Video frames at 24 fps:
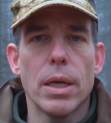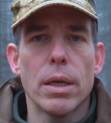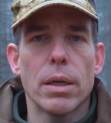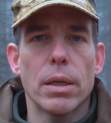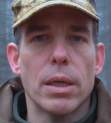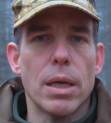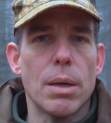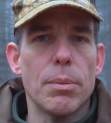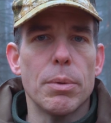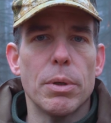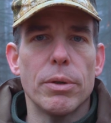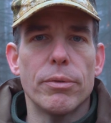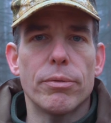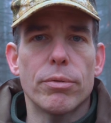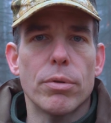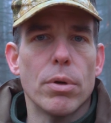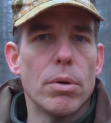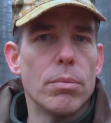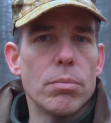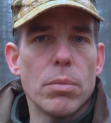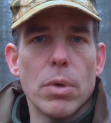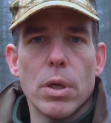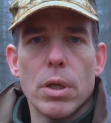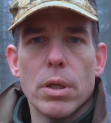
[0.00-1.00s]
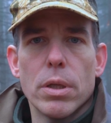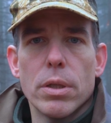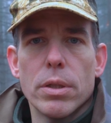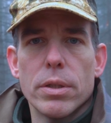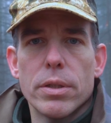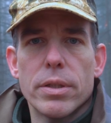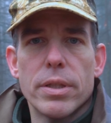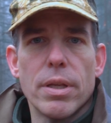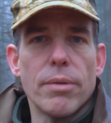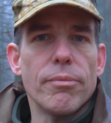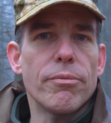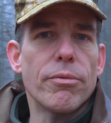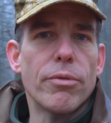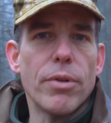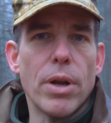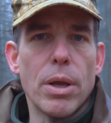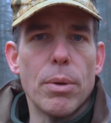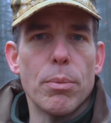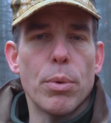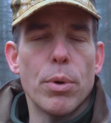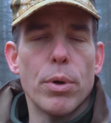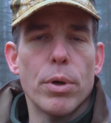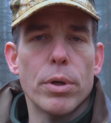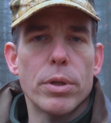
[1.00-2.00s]
coming from some
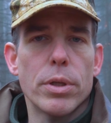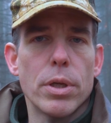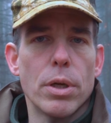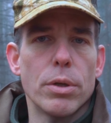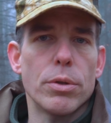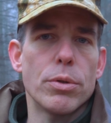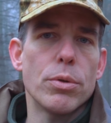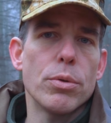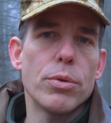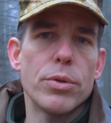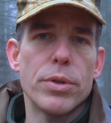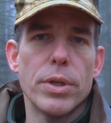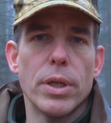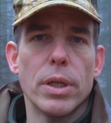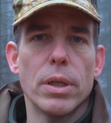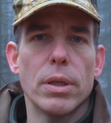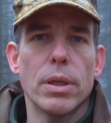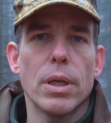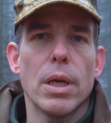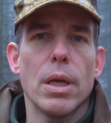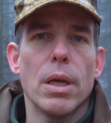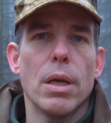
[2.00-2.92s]
framework you're using,